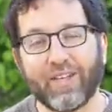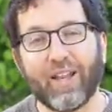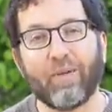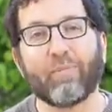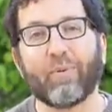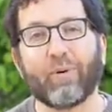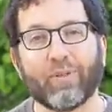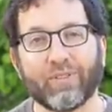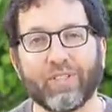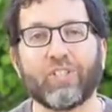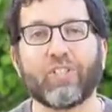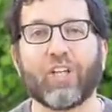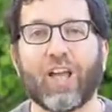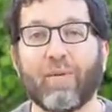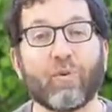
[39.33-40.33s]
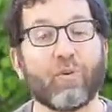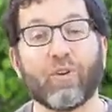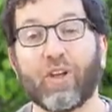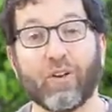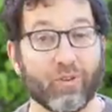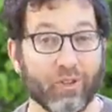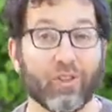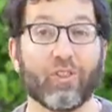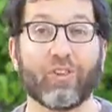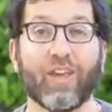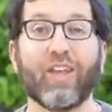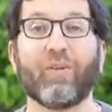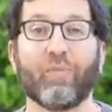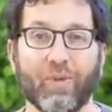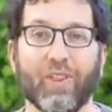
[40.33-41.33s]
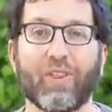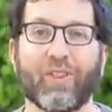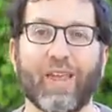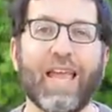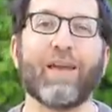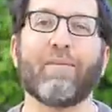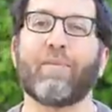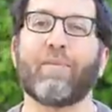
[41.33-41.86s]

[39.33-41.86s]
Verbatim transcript: and numbers and geometry under the skin were the same,